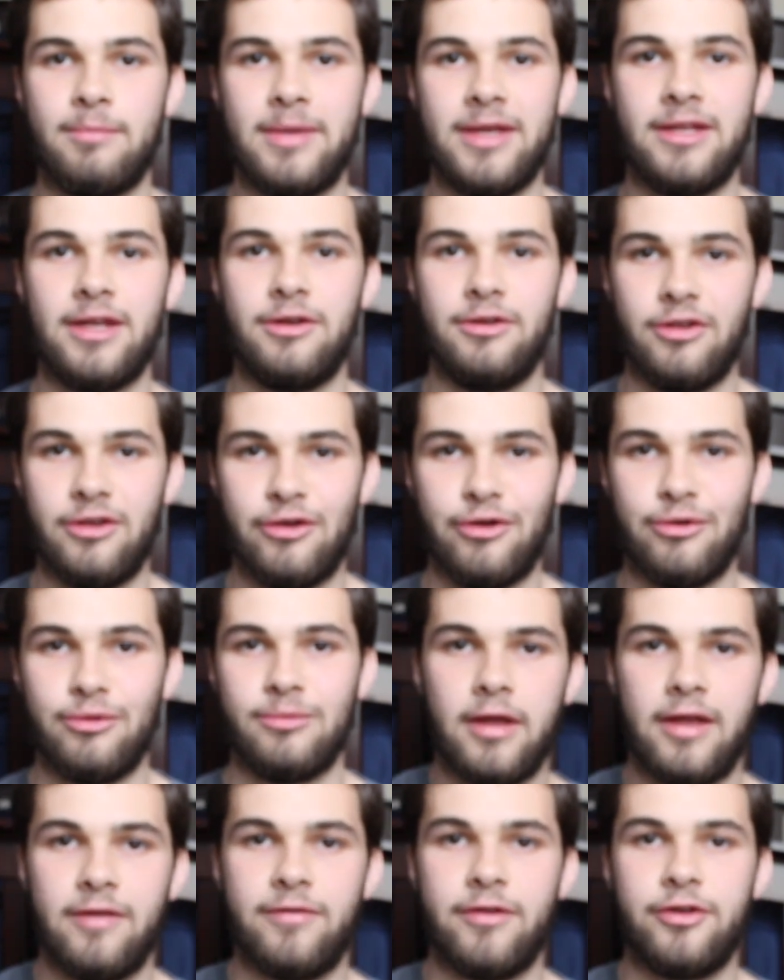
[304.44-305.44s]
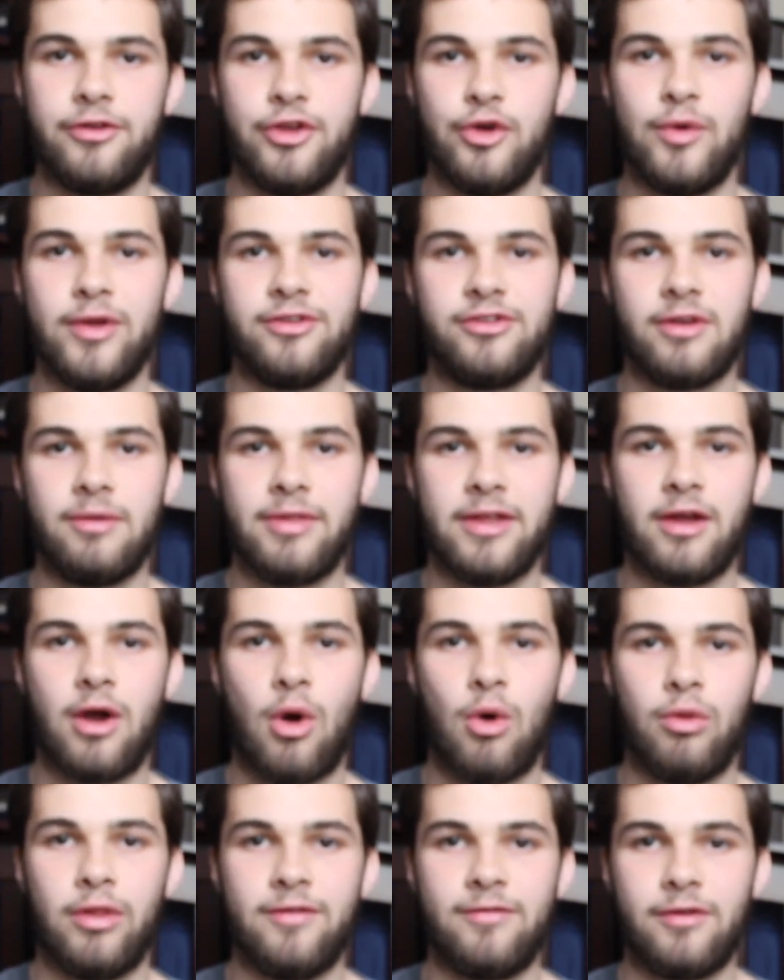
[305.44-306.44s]
me to do. If you're doing something
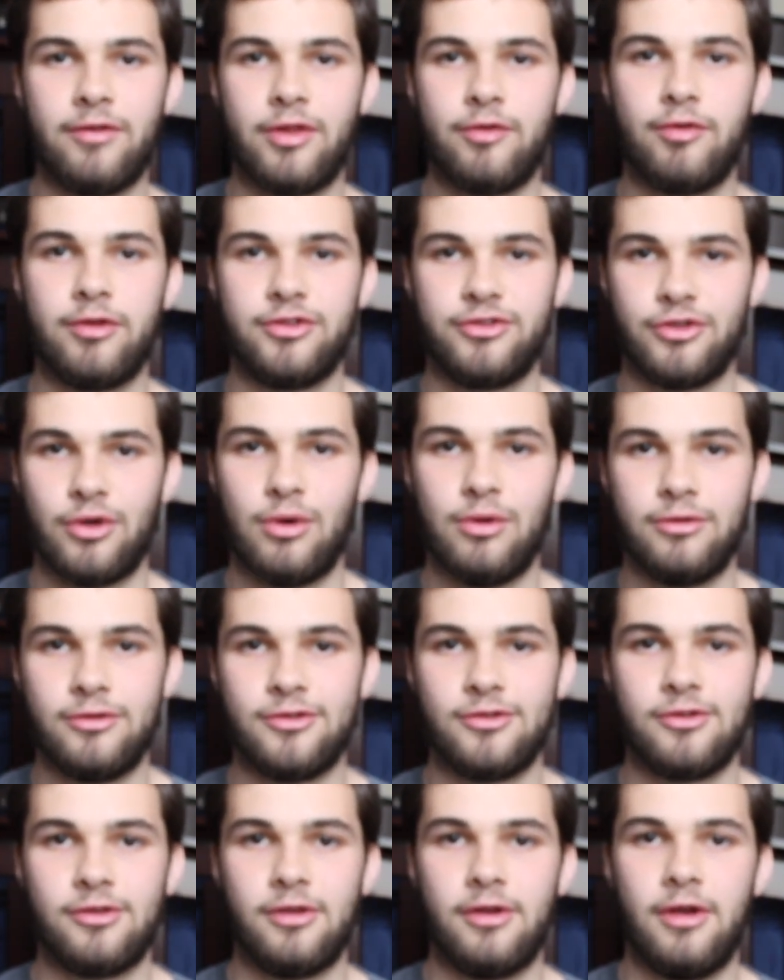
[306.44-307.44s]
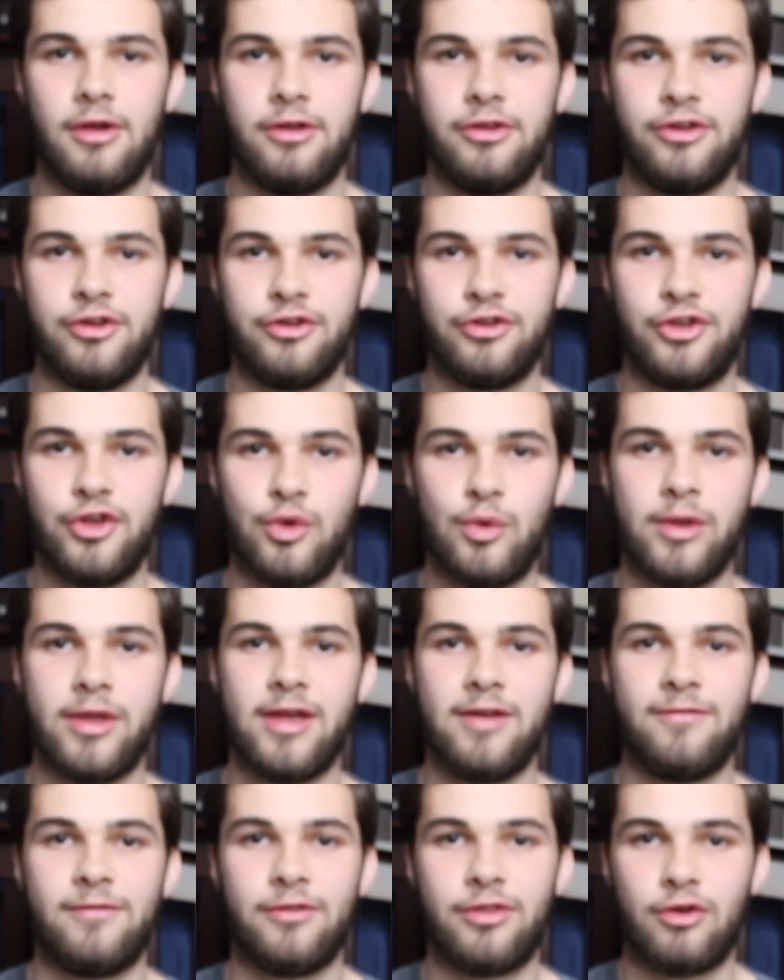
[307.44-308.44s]
only for the results, you're doing
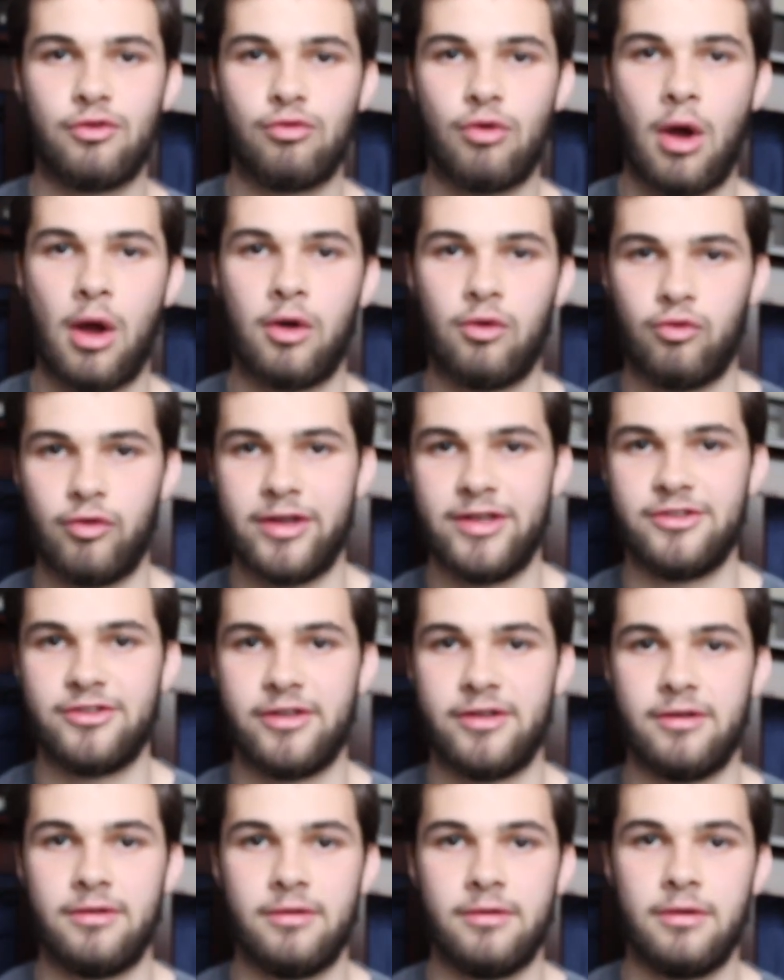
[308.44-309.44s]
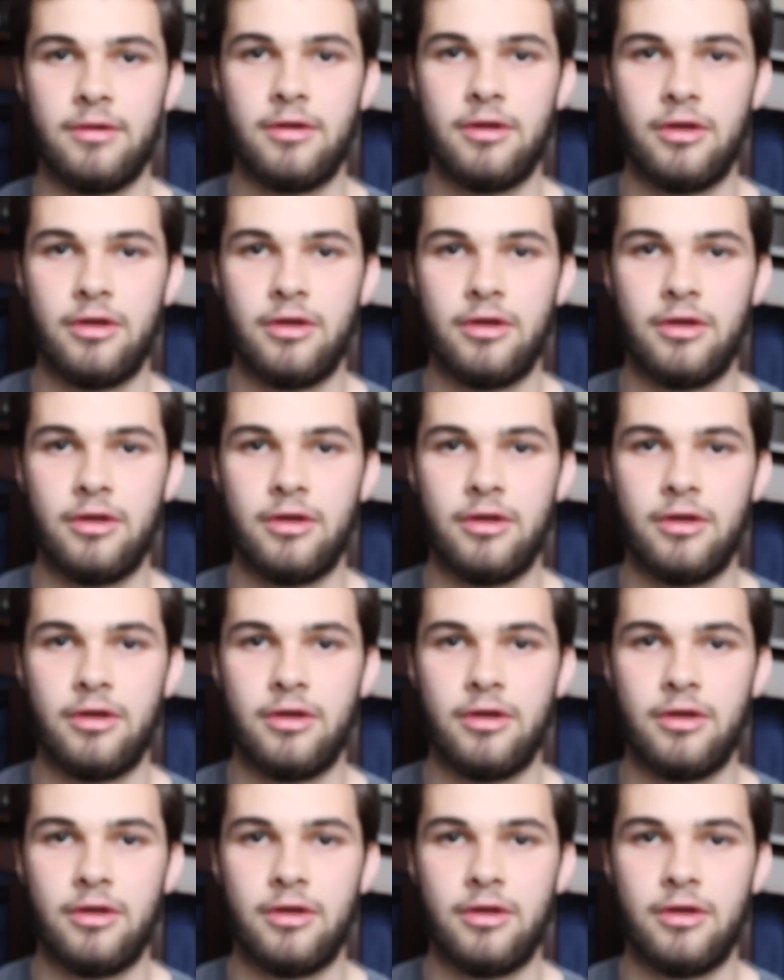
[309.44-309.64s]
it for the wrong reason.